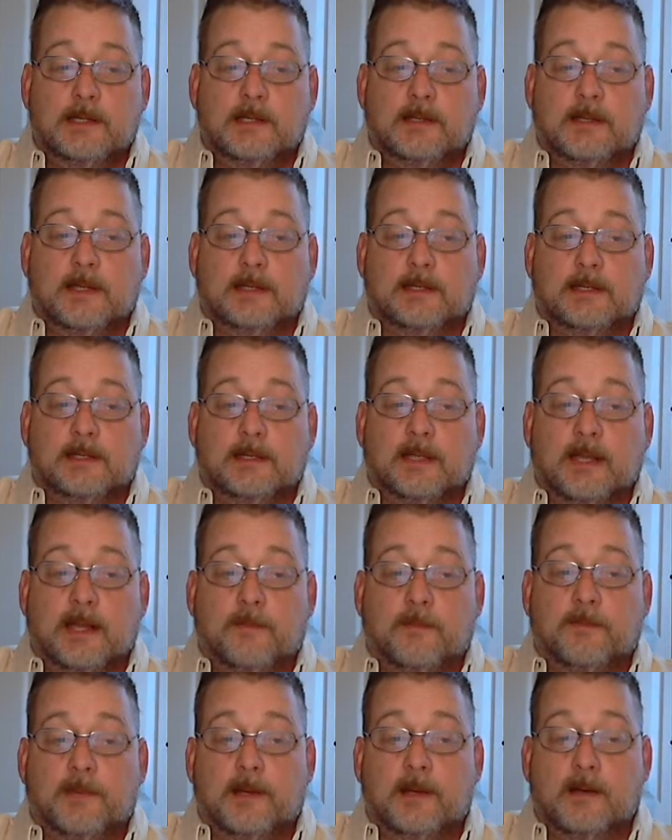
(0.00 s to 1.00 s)
that can get
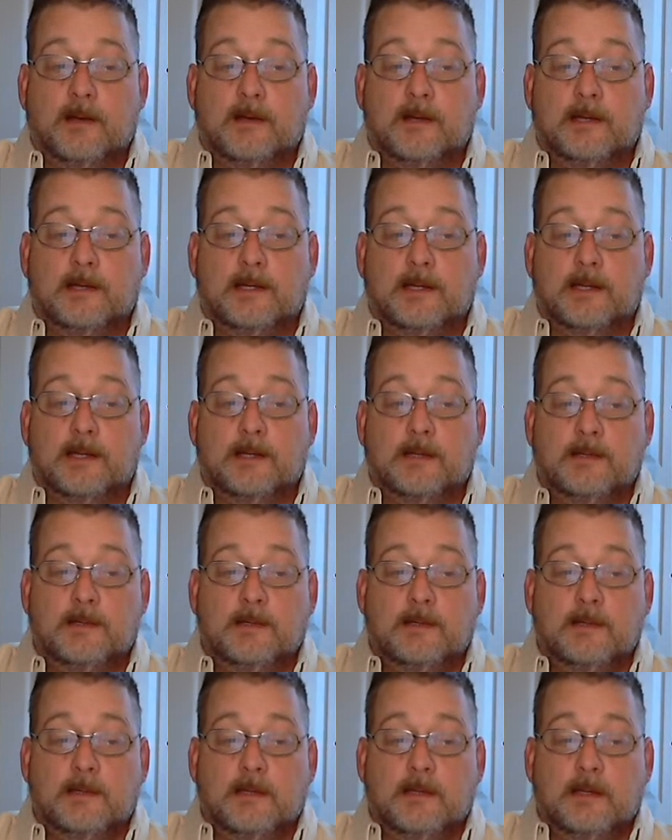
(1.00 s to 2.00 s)
up there and,
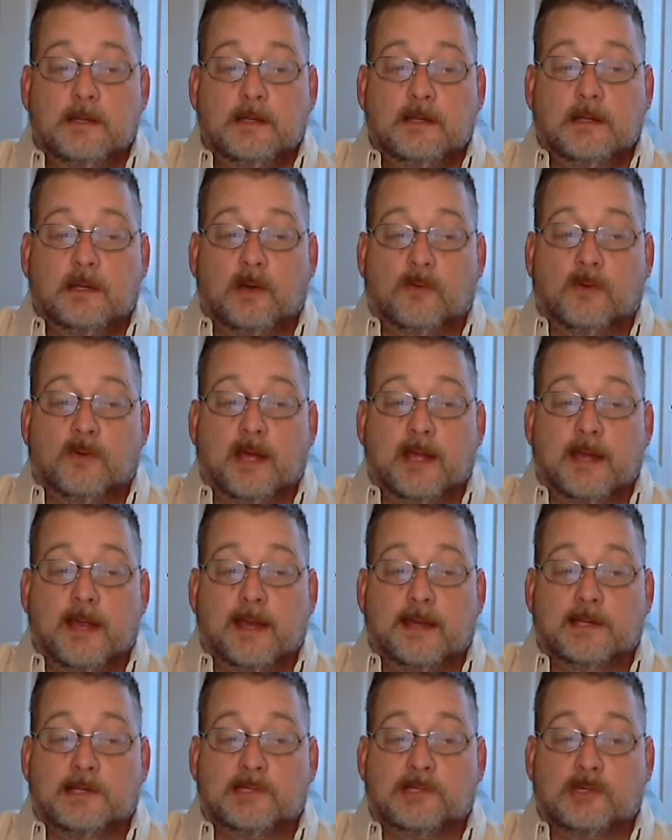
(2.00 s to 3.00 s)
you know, write
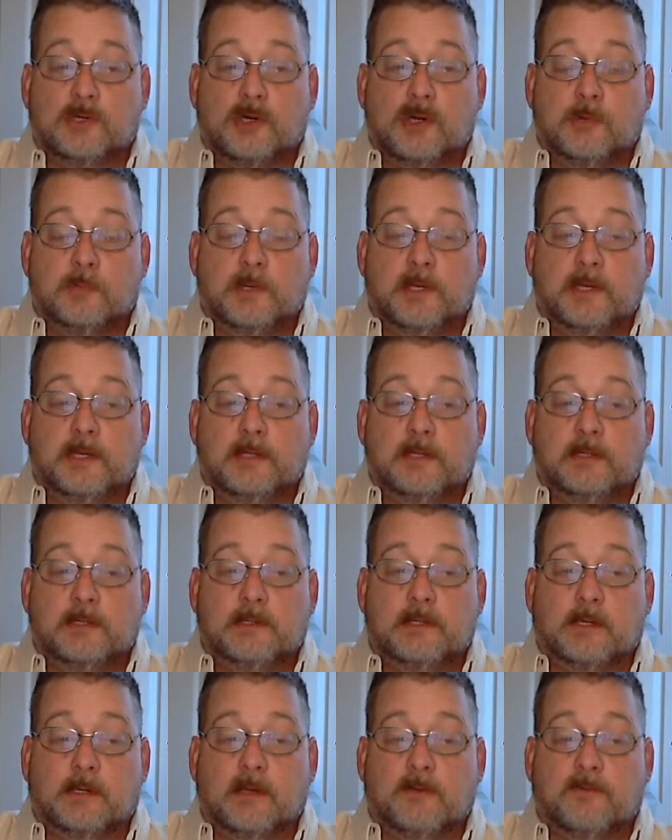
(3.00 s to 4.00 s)
out a sermon and
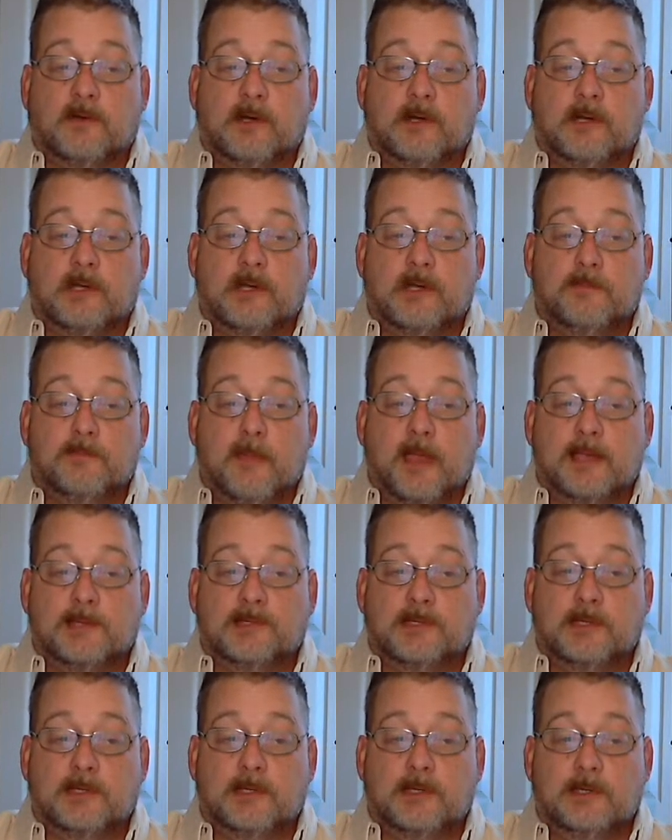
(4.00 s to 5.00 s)
deliver a good
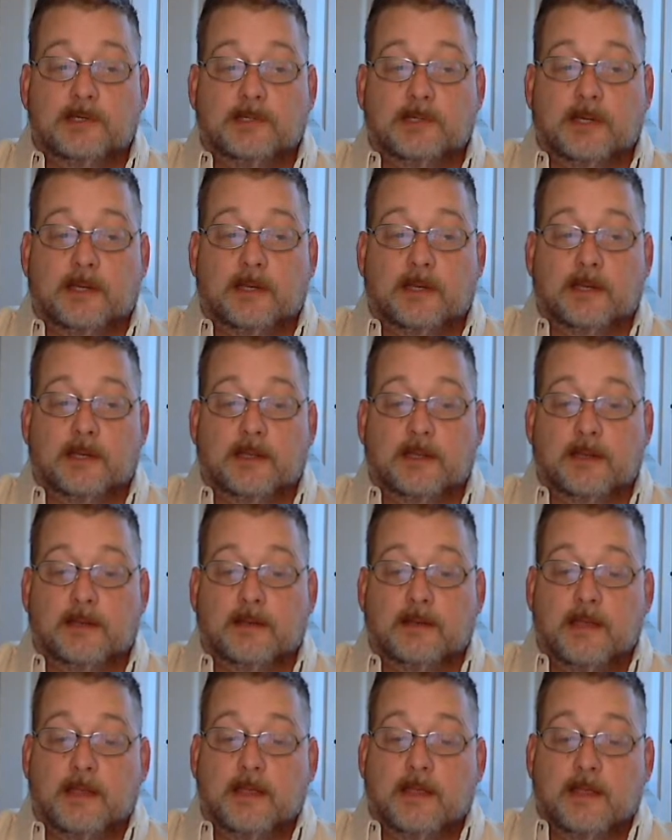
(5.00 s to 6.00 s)
message. And then
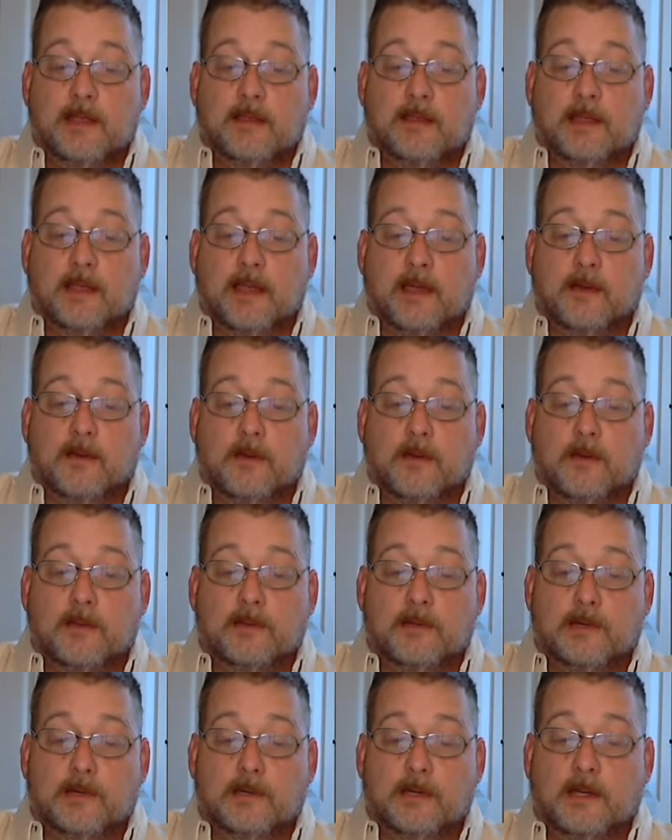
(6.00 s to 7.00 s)
they got all
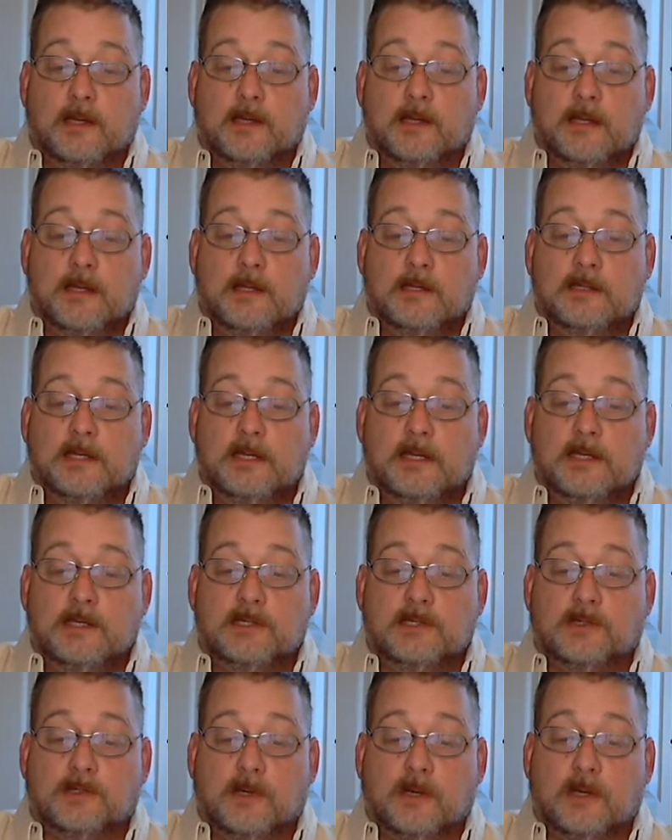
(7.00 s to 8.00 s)
their T's
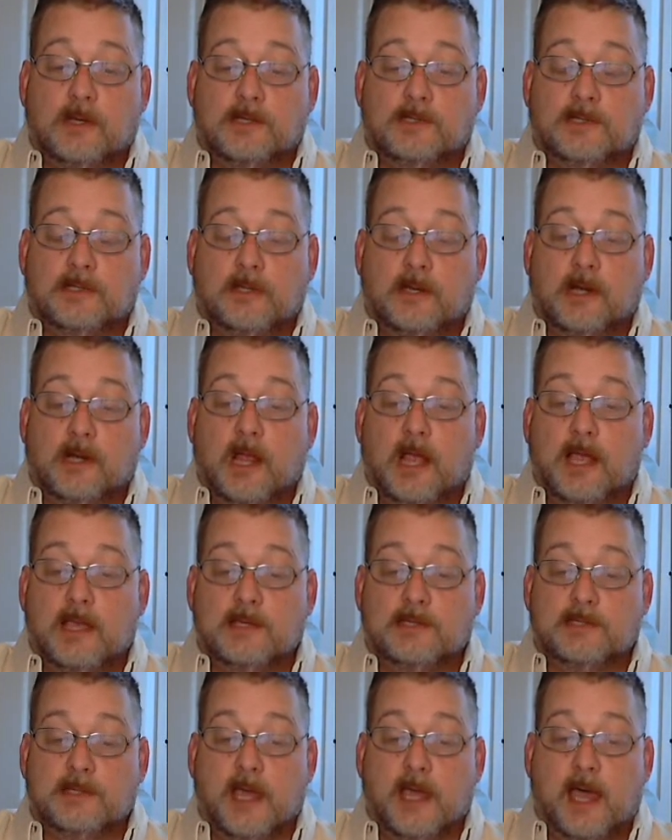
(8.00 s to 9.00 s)
crossed and their
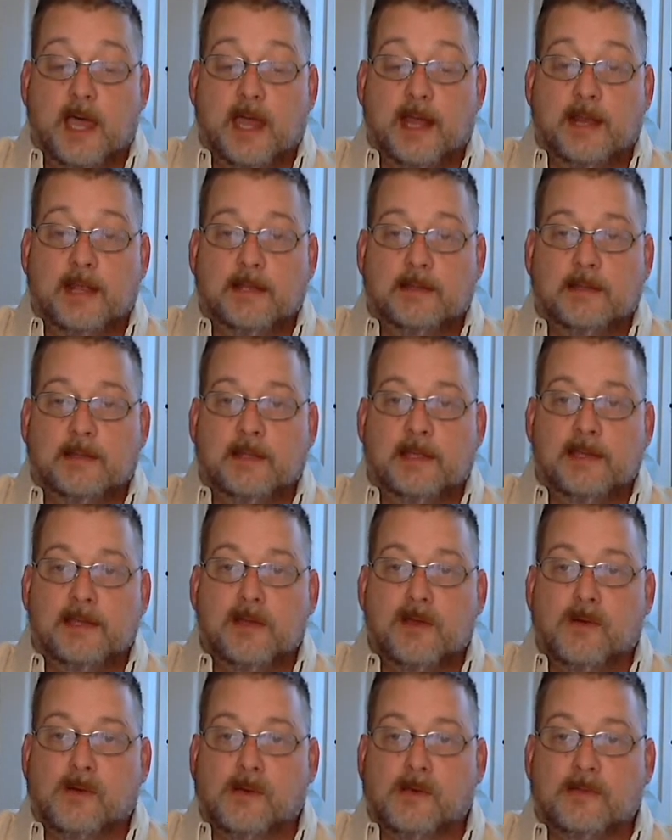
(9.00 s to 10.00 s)
I's dotted, and they
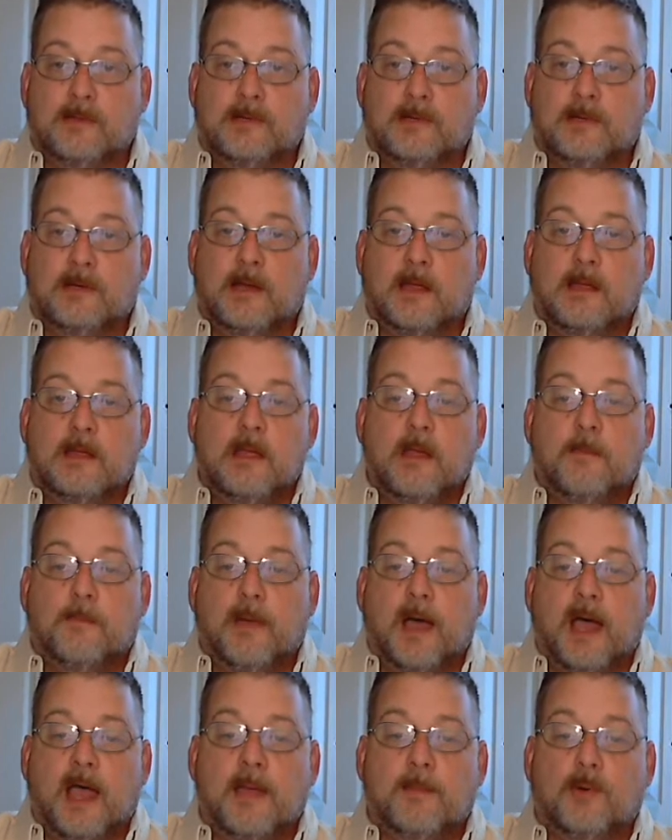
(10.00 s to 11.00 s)
know all their
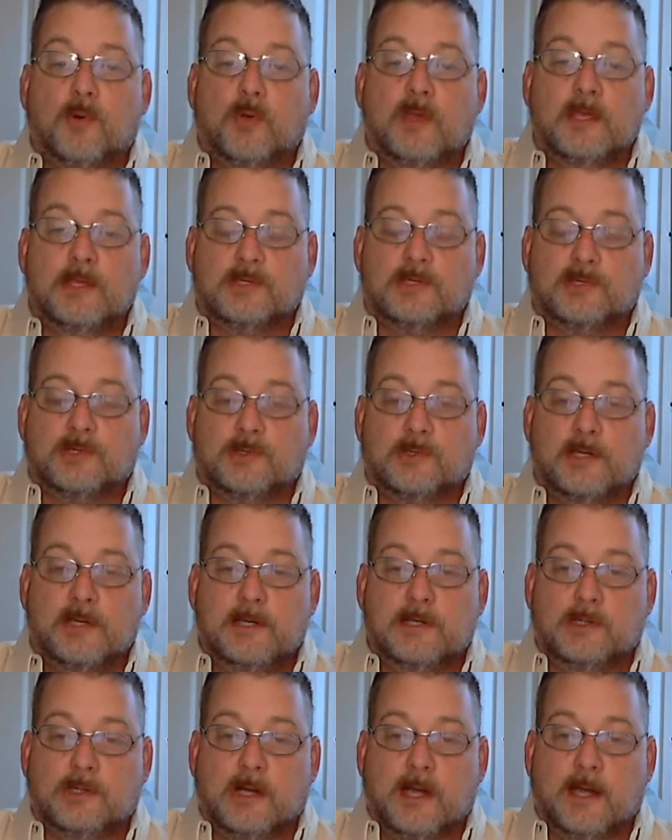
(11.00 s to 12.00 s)
Bible history
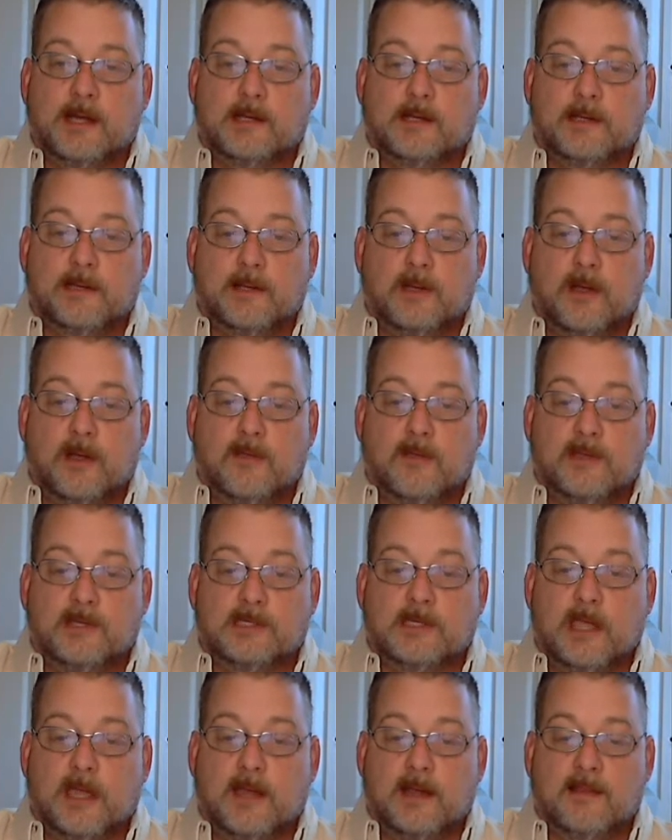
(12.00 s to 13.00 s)
correctly and all this
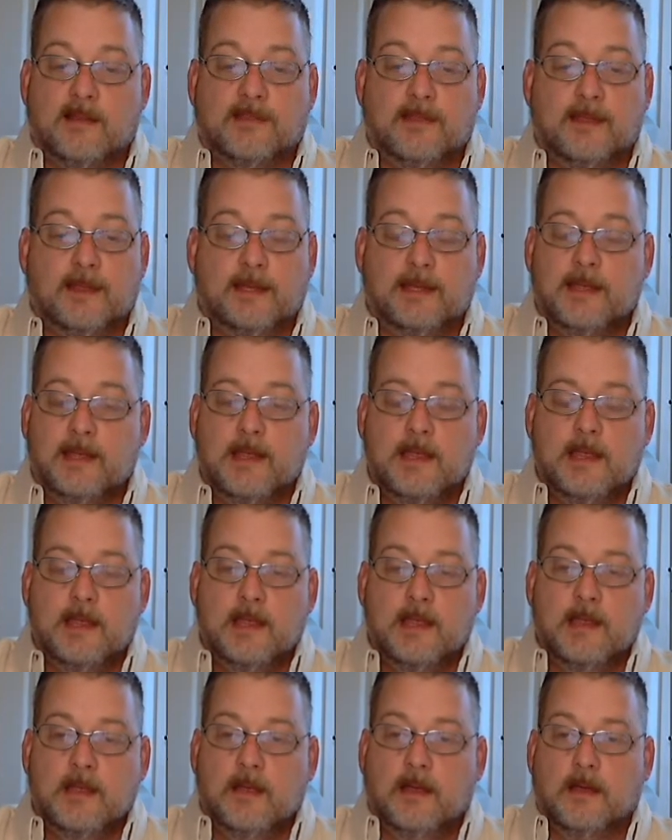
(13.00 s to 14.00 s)
kind of
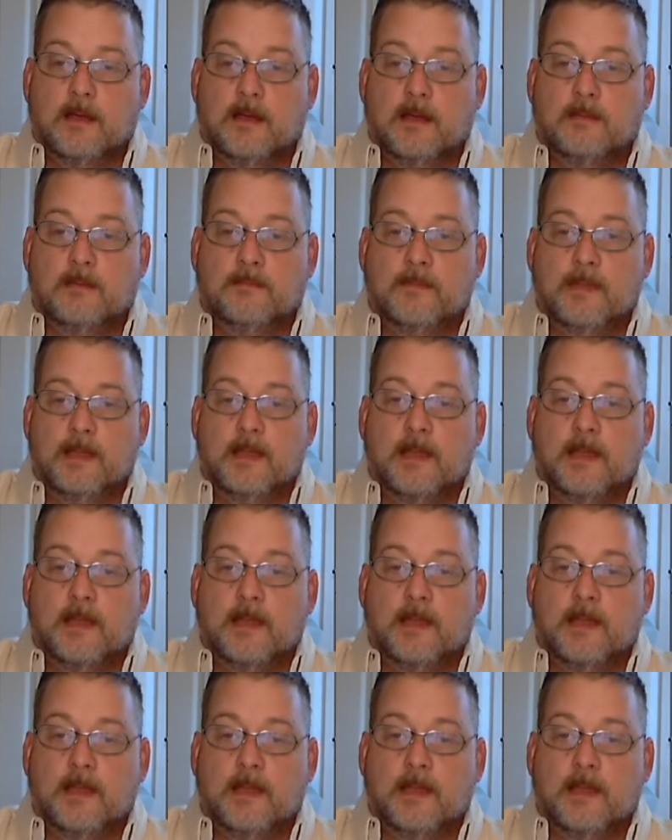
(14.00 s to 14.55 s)
thing.